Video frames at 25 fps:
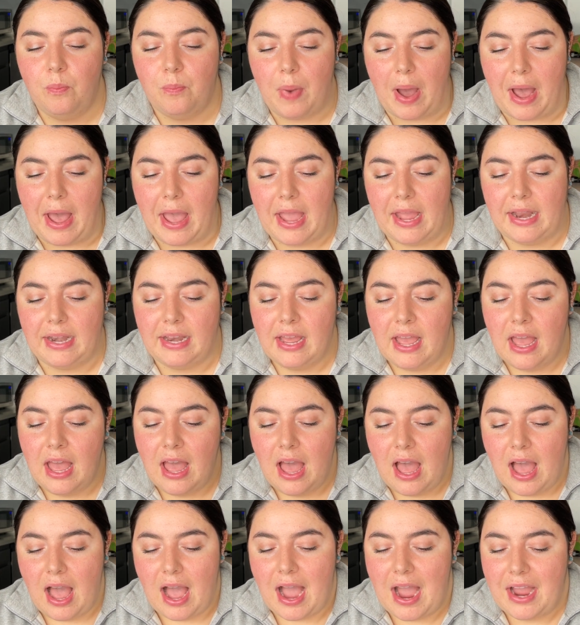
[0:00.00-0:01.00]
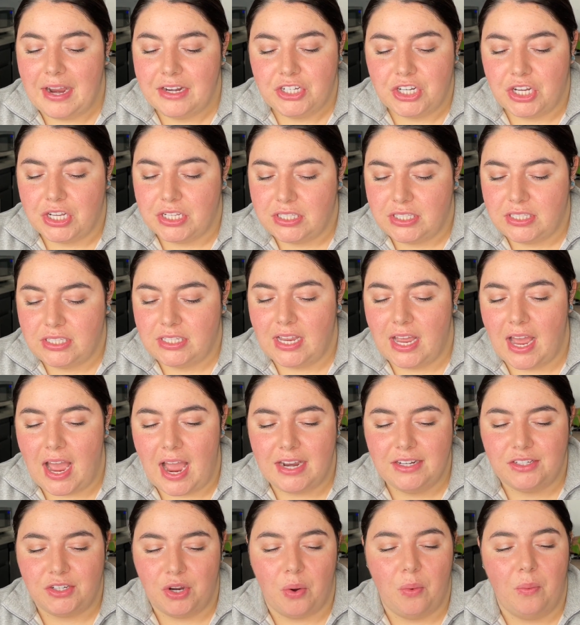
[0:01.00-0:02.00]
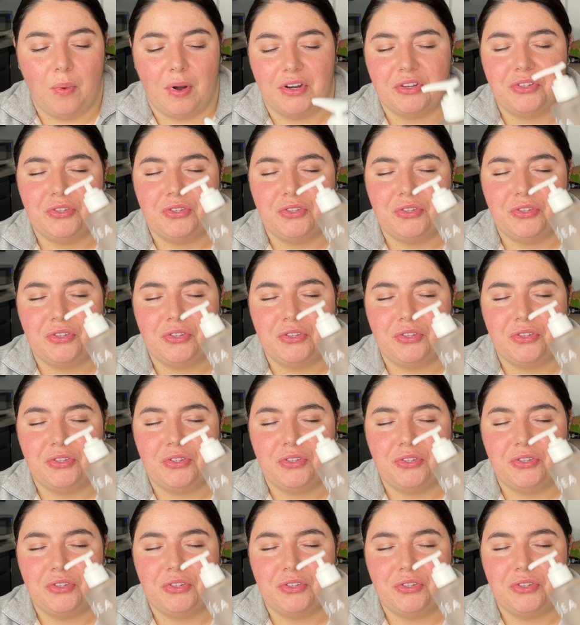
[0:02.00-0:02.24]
But I don't want